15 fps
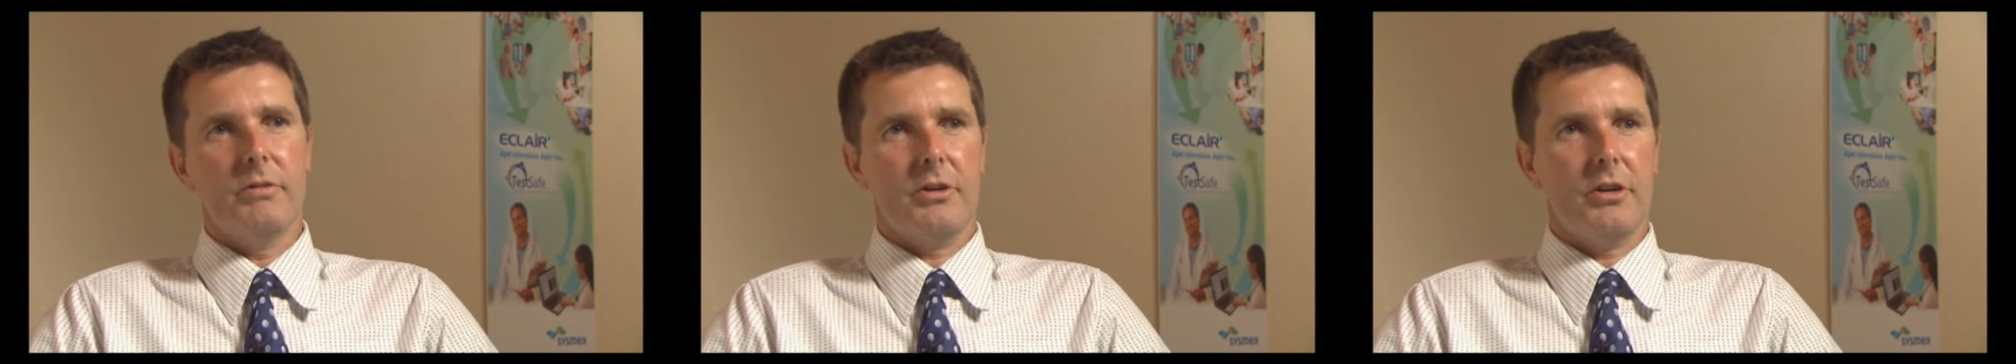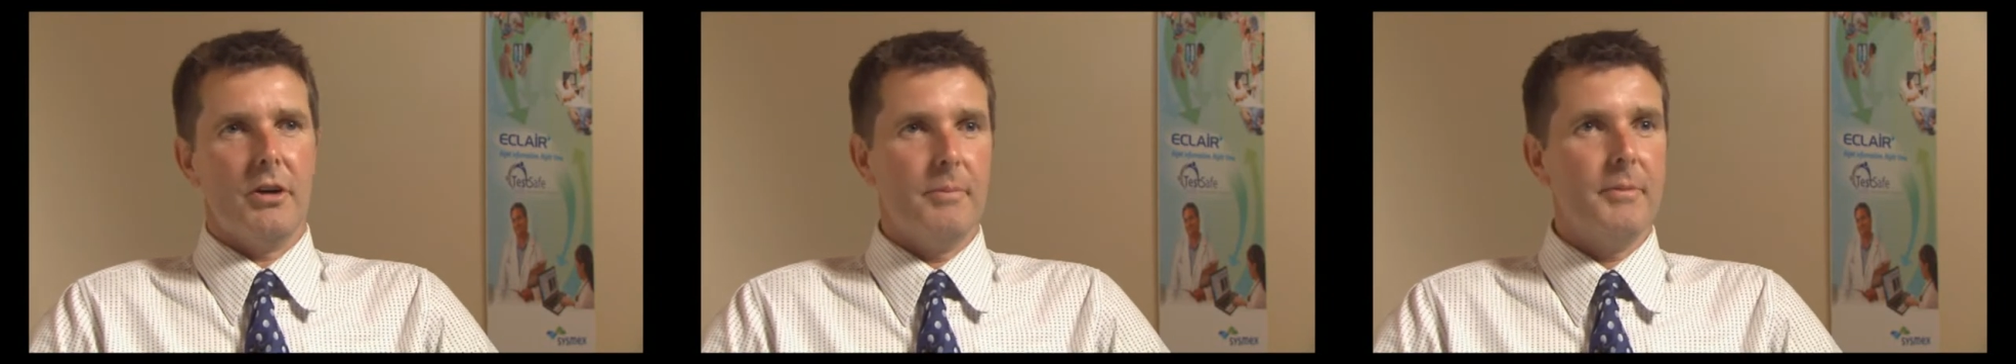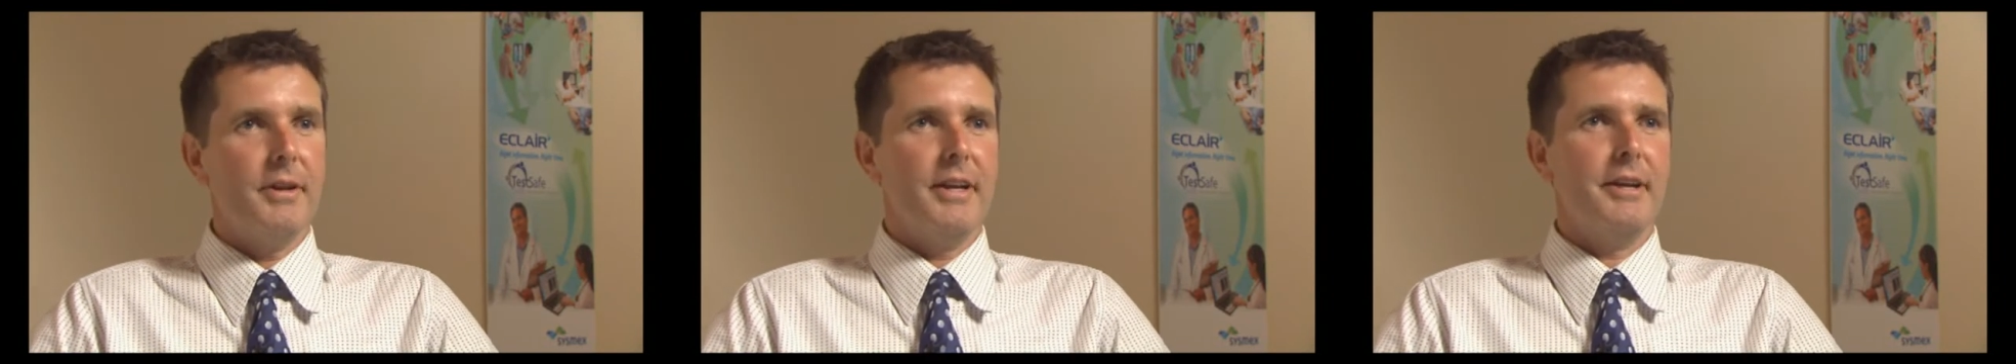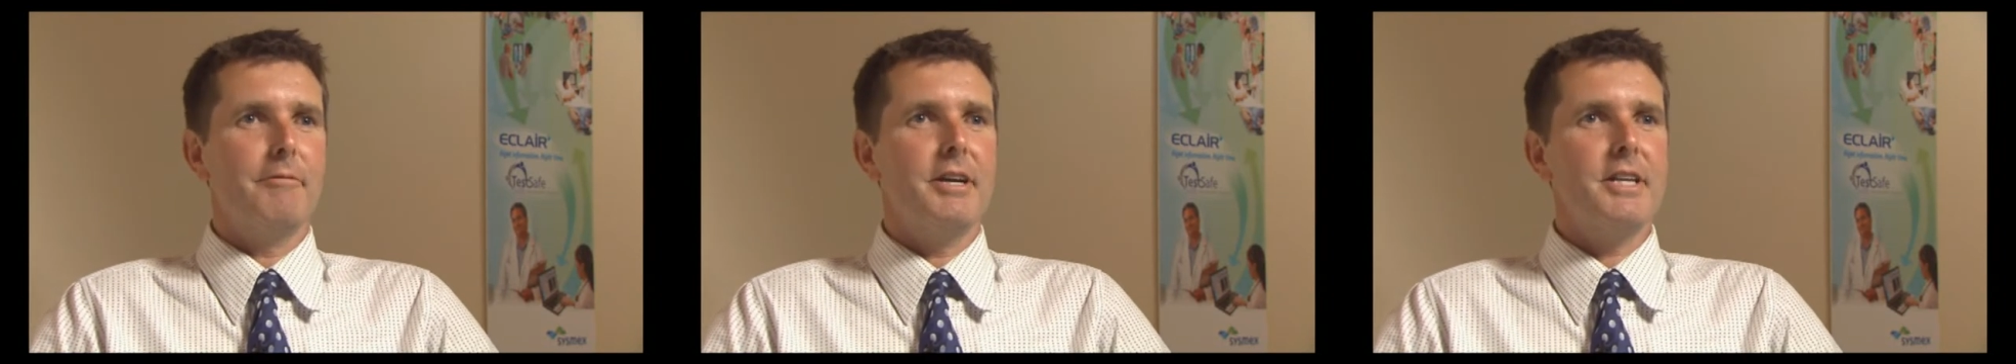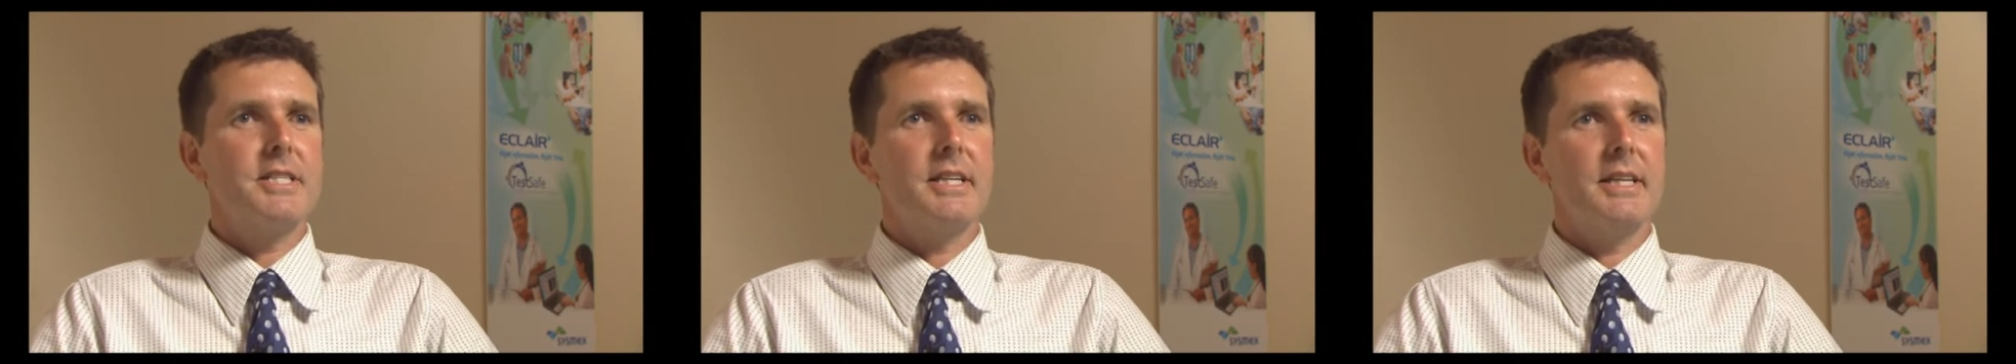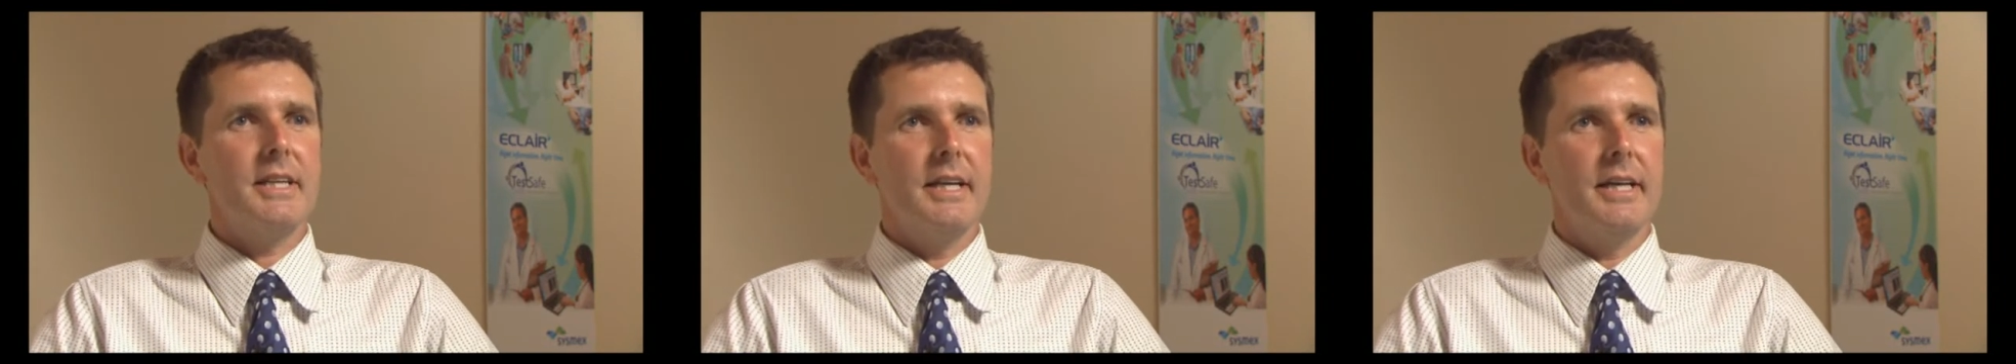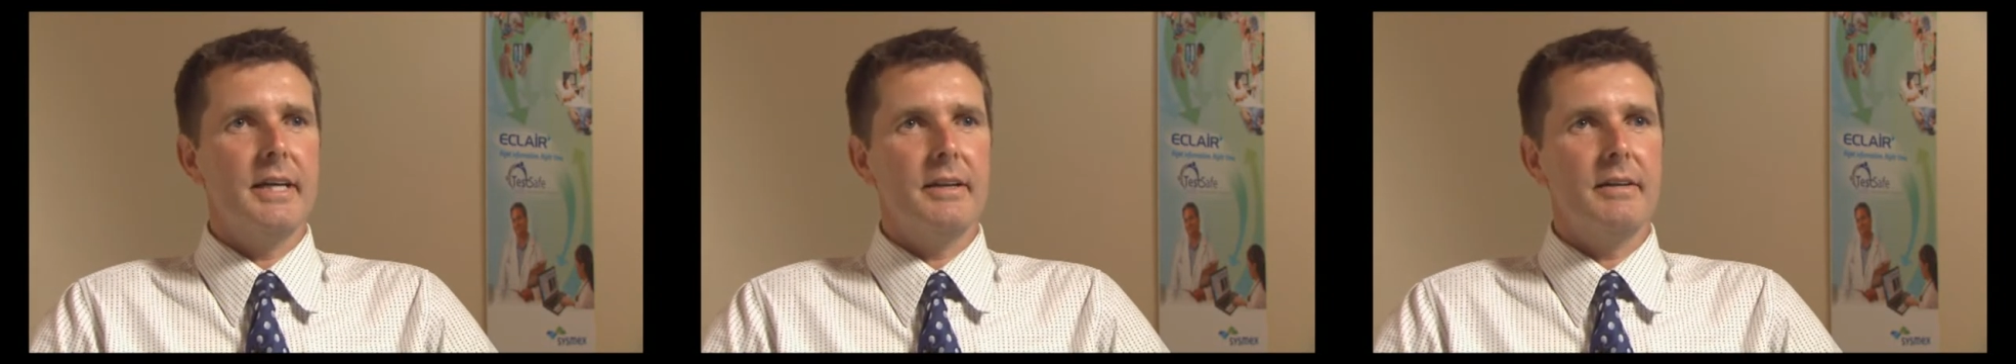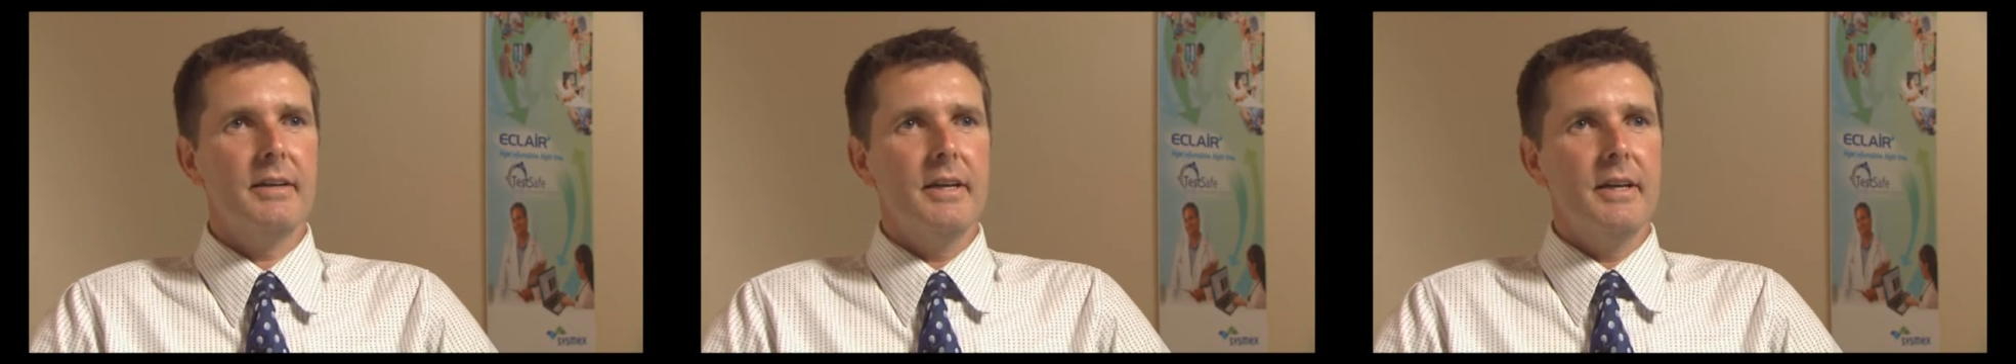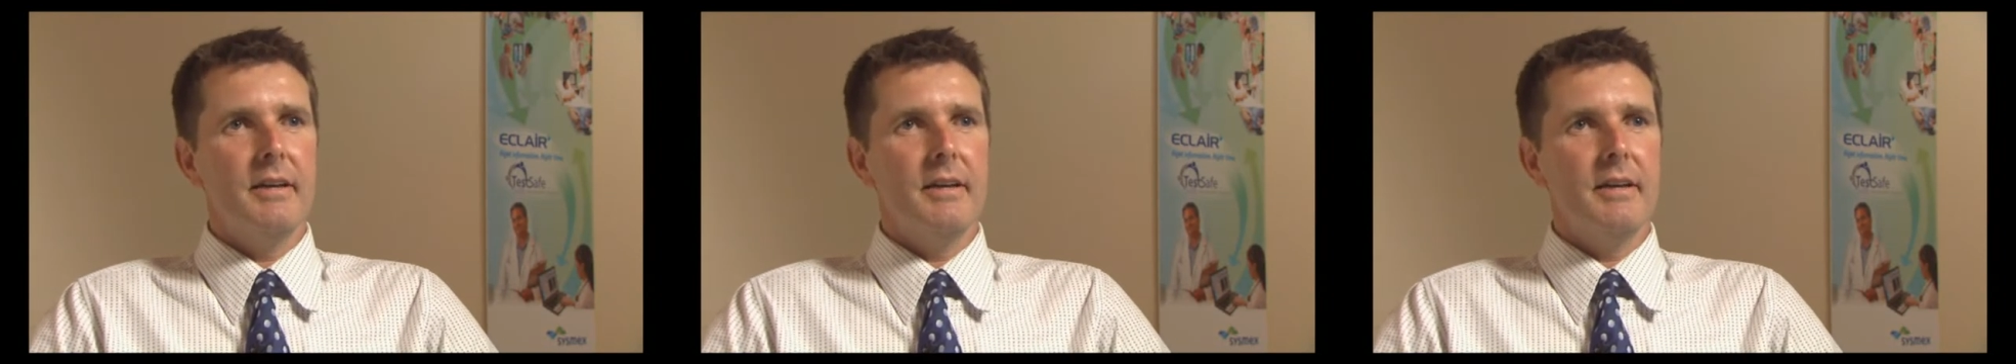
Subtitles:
commonly recently, and